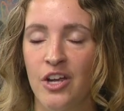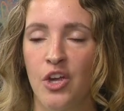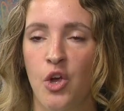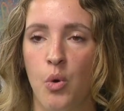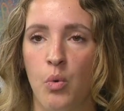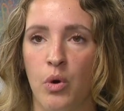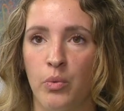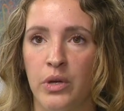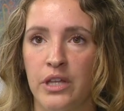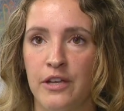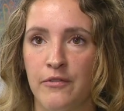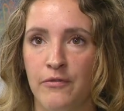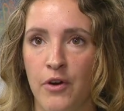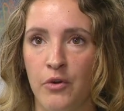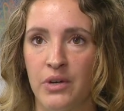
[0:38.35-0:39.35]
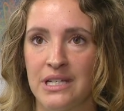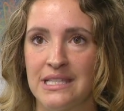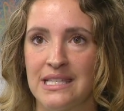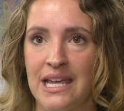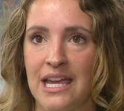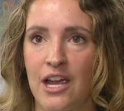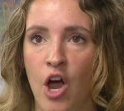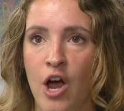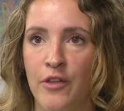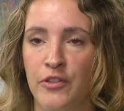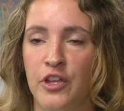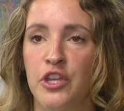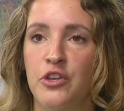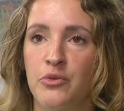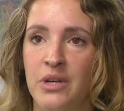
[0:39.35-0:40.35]
We're really focusing on the
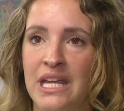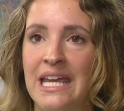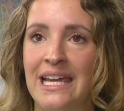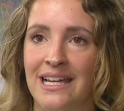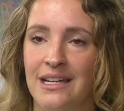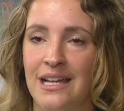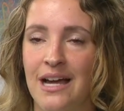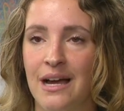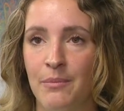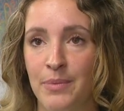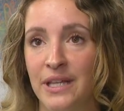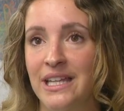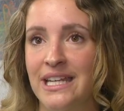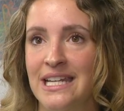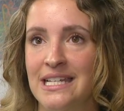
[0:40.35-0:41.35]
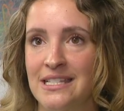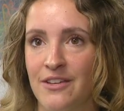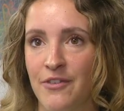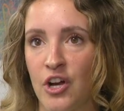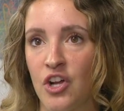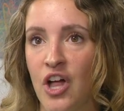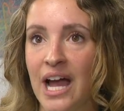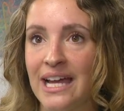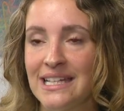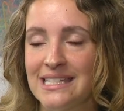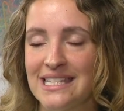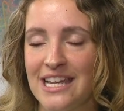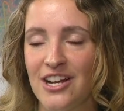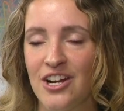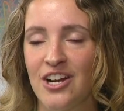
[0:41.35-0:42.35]
unique abilities of our clients
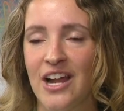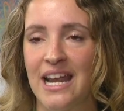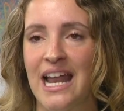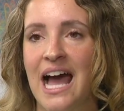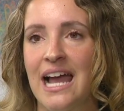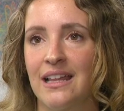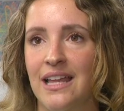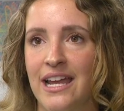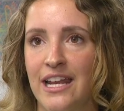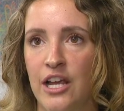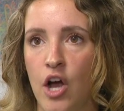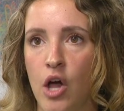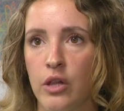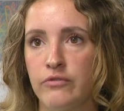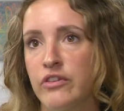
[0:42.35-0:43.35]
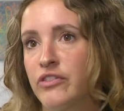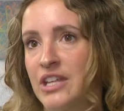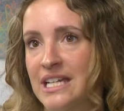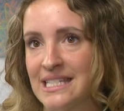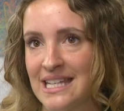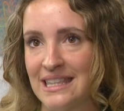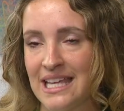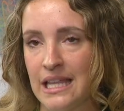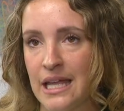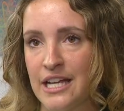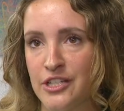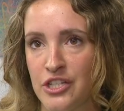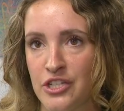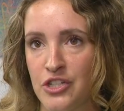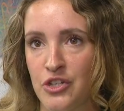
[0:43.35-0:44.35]
here and highlighting all of the things that they like
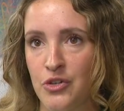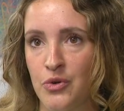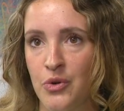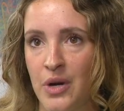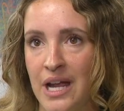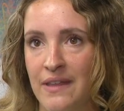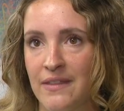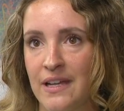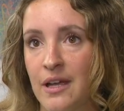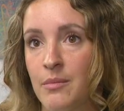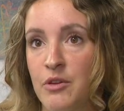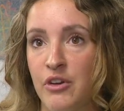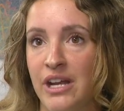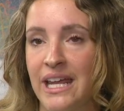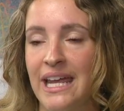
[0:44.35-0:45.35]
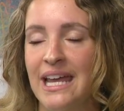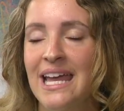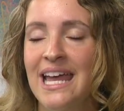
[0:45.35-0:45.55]
to do in the community.